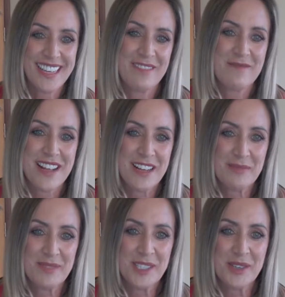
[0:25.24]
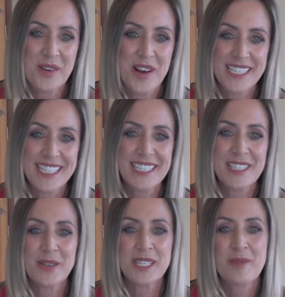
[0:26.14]
and welcome to our
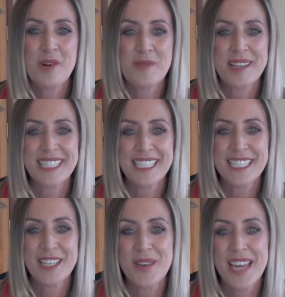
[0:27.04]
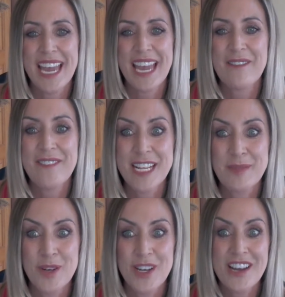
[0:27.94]
Cisco Small Business UK
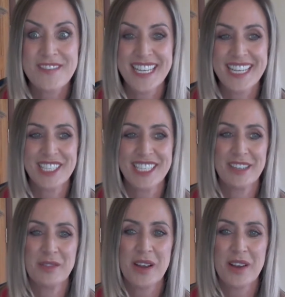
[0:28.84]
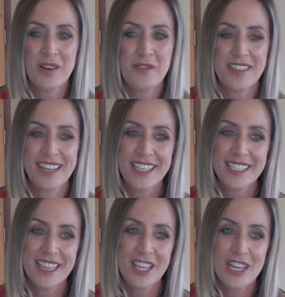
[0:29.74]
Facebook Live session, where over the
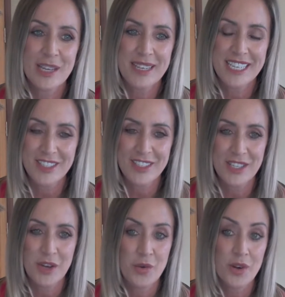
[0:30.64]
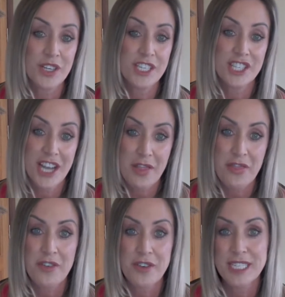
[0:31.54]
next 30 minutes or so, we're going to chat
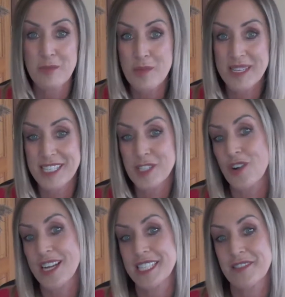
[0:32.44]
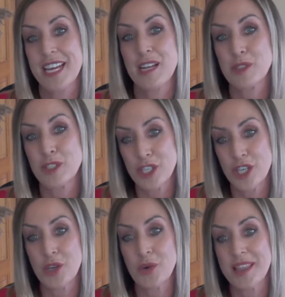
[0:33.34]
through small business grants available to
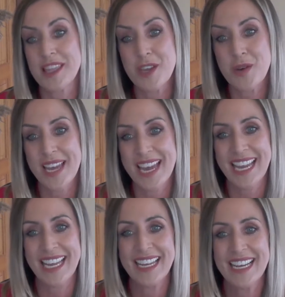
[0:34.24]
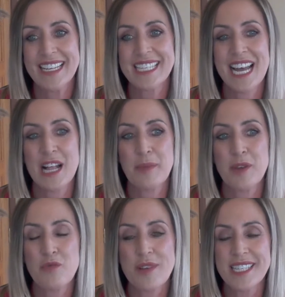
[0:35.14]
you in the UK to help
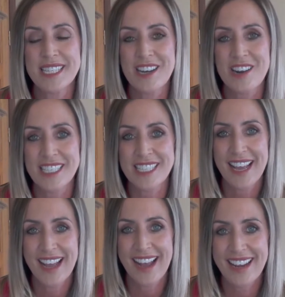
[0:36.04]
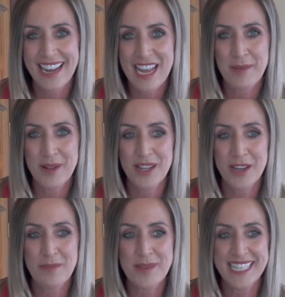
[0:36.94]
you restart and enable
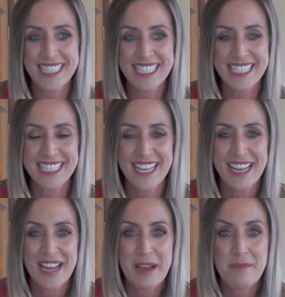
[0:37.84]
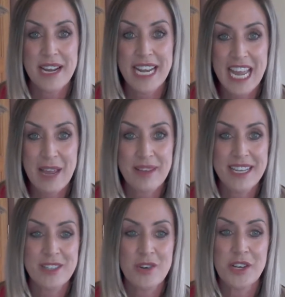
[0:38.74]
your business. My name
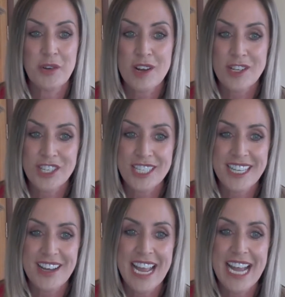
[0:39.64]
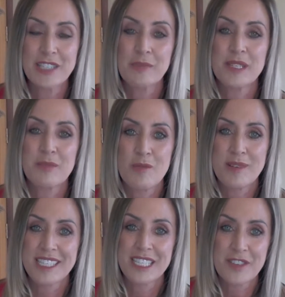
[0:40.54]
is Aine Rogers. I head up small
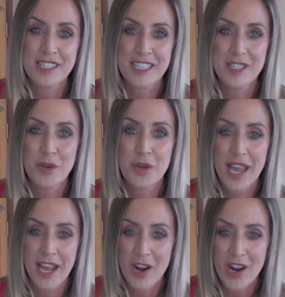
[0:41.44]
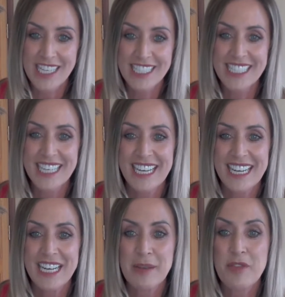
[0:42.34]
business for Cisco UK and Ireland,
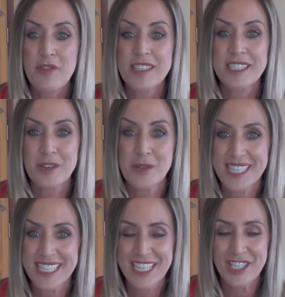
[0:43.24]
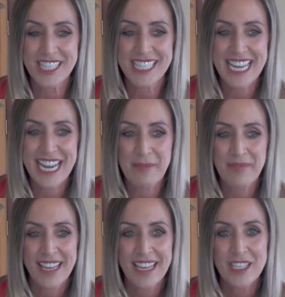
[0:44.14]
and I'm thrilled to host this session today.
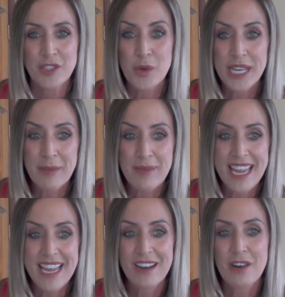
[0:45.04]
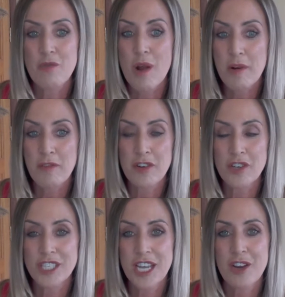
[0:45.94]
Joining me are Robert
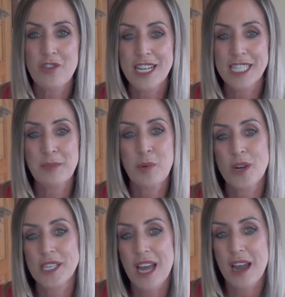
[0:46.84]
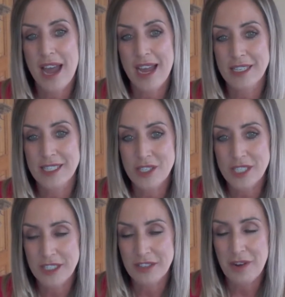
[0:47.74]
Flood, grant support
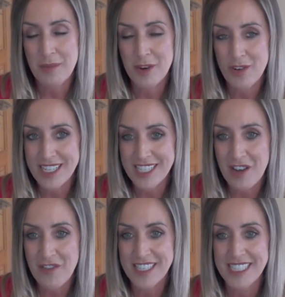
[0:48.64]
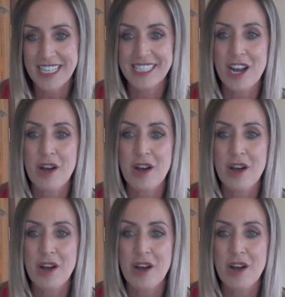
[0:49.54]
consultant from the Grants Office, and Scott